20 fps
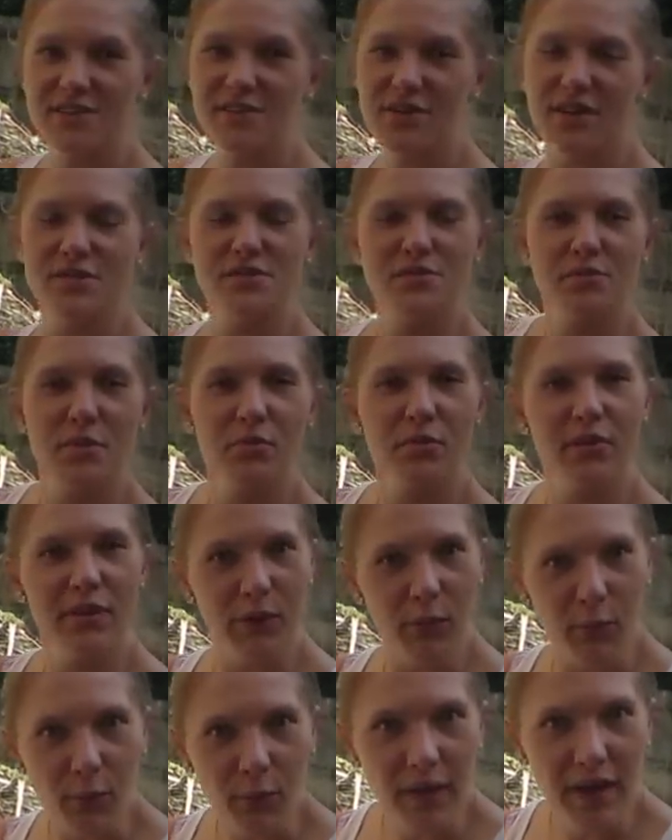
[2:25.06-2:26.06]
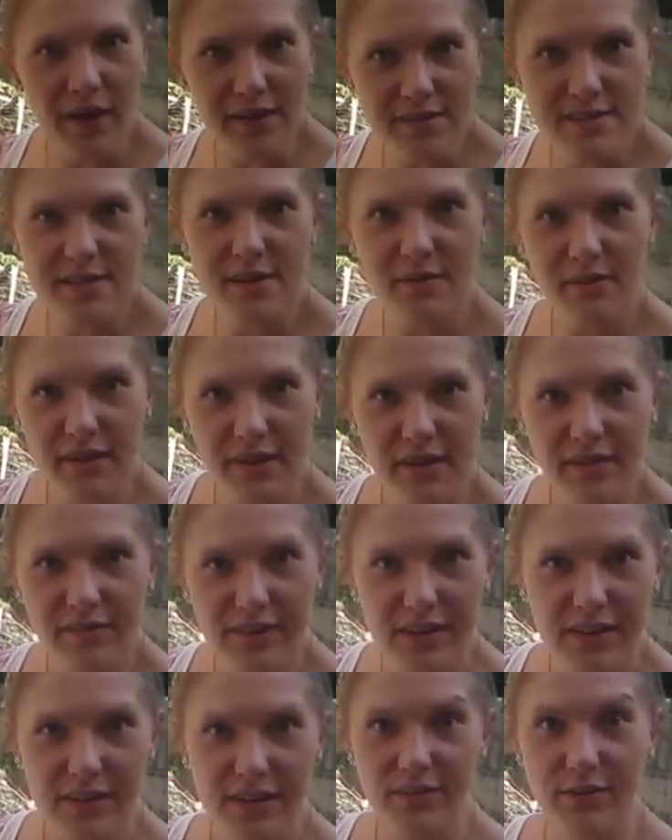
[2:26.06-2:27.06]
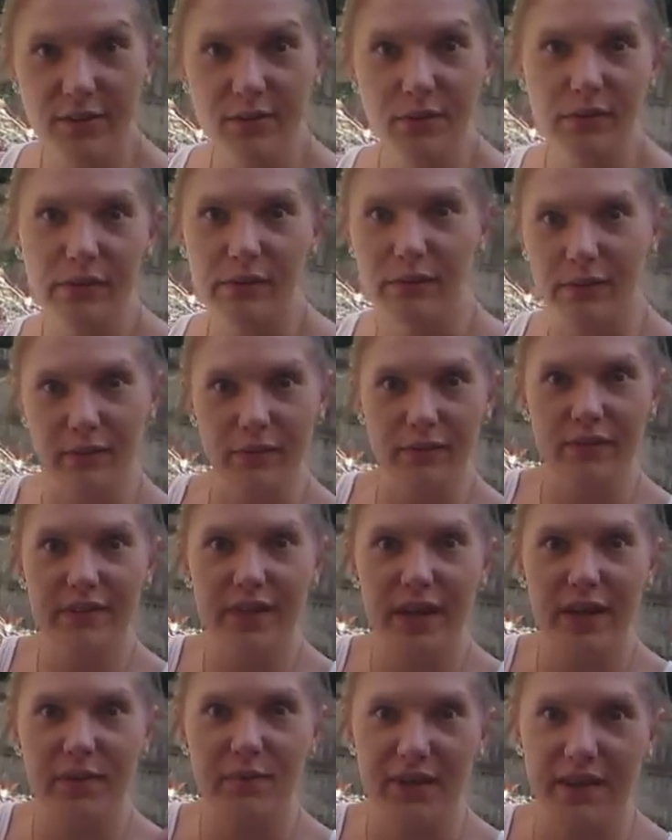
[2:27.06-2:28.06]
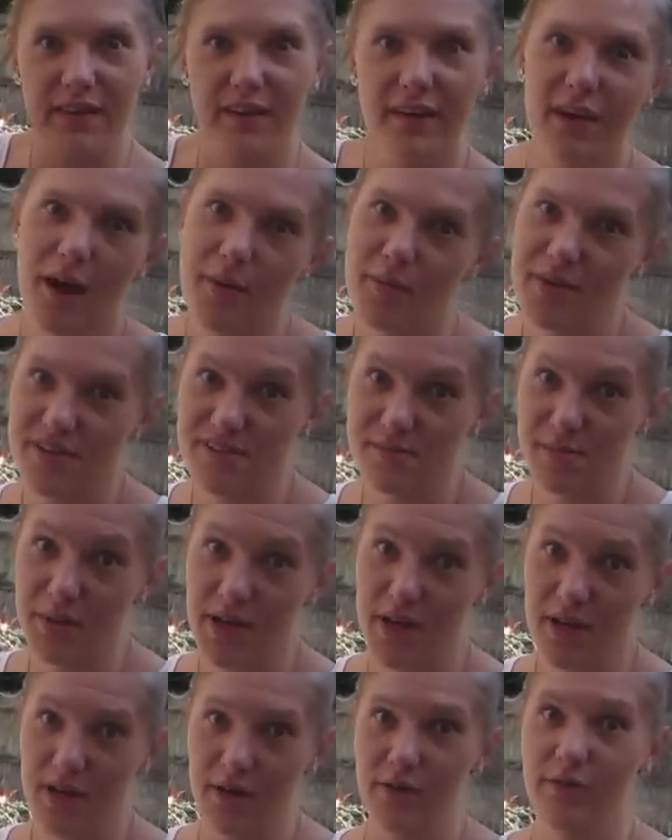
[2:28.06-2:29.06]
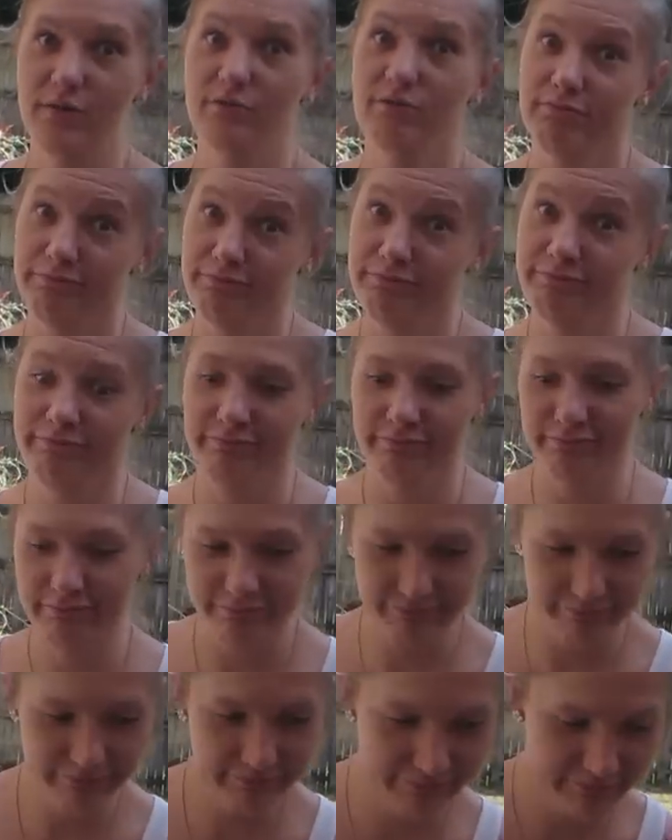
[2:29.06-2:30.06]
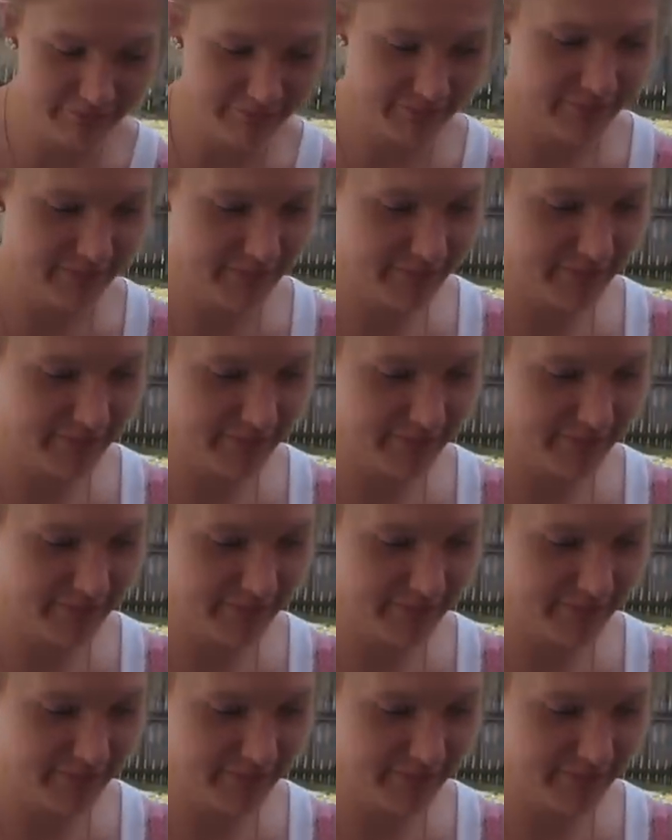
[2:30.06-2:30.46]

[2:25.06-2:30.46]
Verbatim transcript: Do you guys remember the old house that we lived in? If you do, tell me in the comments below. Yeah, how long have you guys